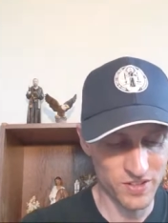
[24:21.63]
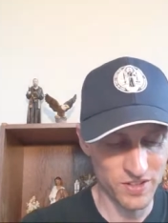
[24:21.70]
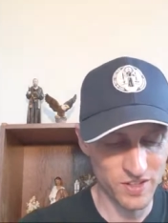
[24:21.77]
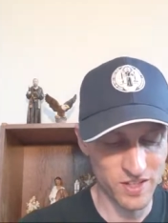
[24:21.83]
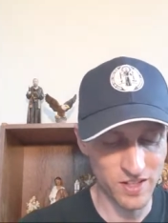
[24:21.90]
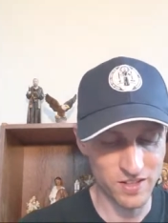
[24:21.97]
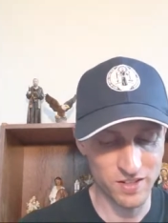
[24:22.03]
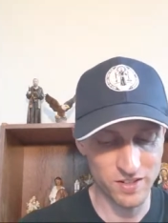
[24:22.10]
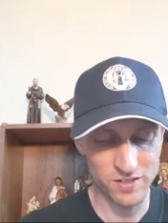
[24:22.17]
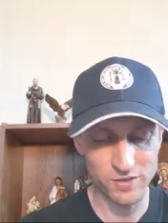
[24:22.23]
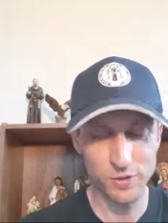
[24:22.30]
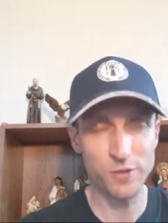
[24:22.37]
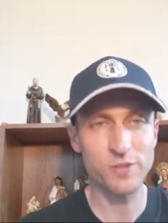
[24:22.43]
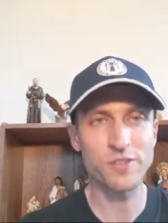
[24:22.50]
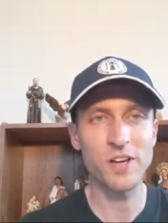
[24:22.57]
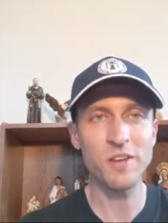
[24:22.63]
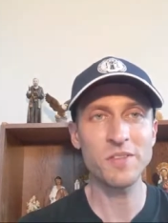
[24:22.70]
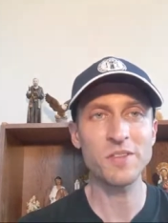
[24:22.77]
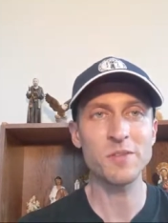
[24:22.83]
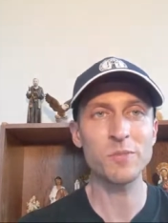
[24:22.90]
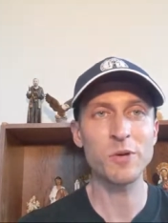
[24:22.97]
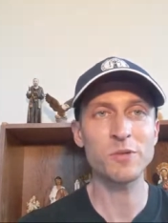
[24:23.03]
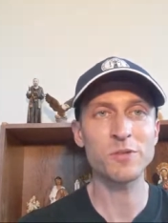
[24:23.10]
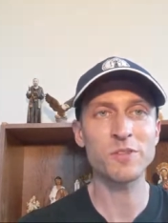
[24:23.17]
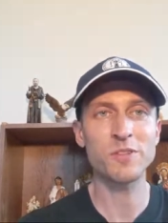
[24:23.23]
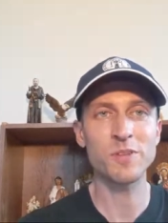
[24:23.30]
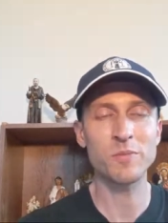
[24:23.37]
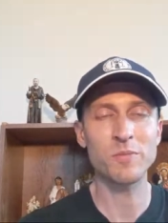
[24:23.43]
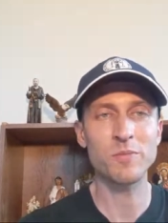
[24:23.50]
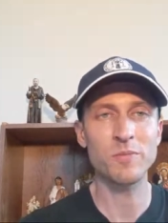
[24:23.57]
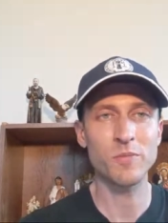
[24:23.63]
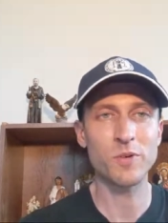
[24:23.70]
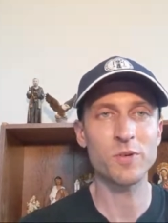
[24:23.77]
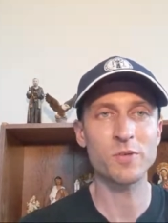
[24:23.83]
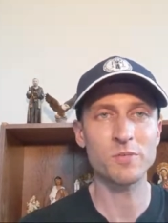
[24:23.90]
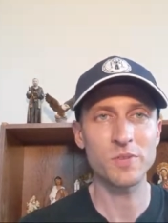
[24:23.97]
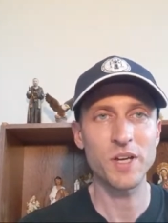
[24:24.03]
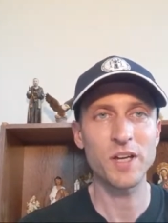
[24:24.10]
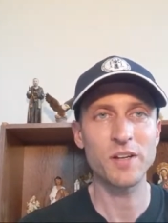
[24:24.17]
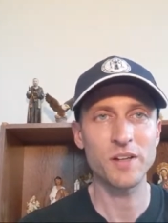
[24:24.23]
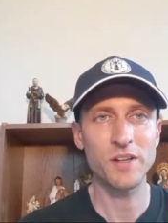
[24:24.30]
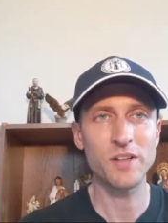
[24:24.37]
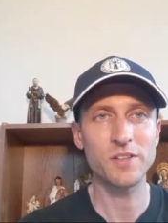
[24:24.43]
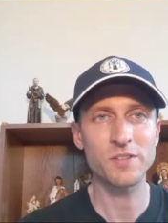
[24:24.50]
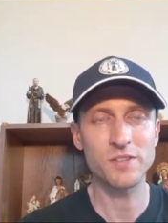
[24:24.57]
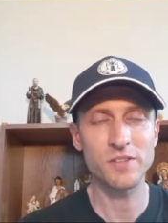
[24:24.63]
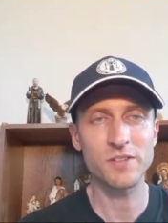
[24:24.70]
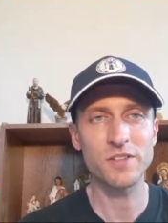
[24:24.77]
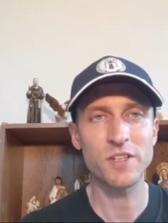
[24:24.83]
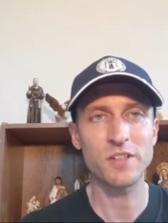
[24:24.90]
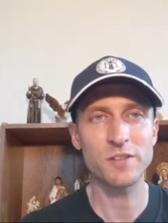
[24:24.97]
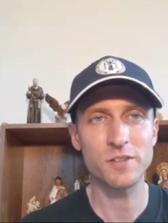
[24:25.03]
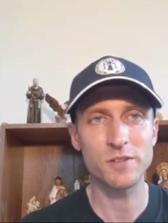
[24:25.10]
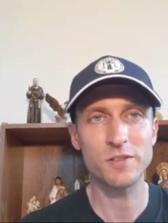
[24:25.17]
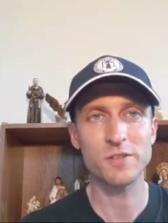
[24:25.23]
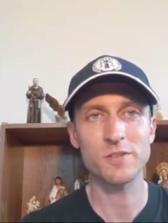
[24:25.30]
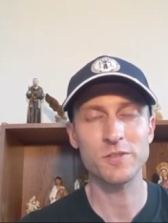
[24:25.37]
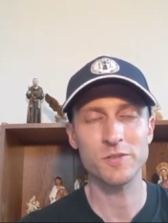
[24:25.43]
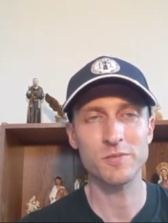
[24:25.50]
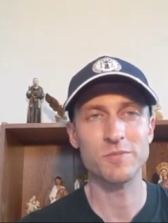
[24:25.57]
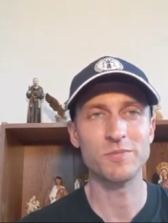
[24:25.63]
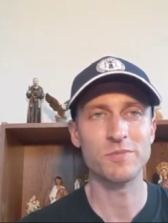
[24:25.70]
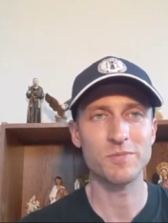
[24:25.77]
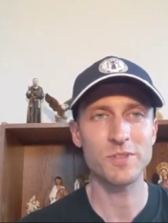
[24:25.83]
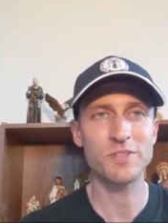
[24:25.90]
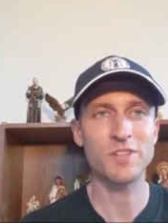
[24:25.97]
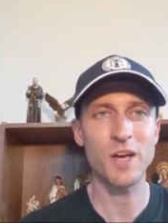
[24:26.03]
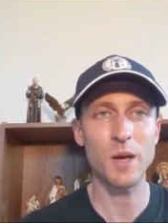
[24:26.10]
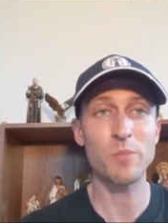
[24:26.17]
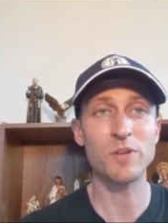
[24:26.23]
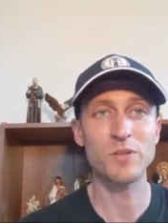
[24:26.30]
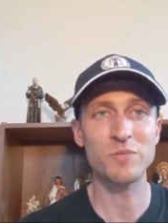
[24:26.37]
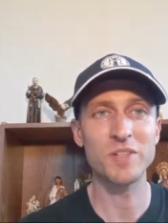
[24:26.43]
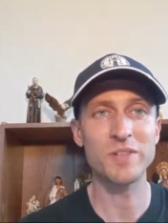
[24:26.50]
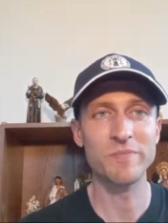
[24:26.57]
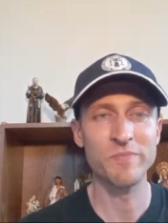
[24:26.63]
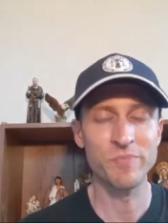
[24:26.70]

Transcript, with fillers: And it turns out that most of them were canonized as saints. Just happened to be.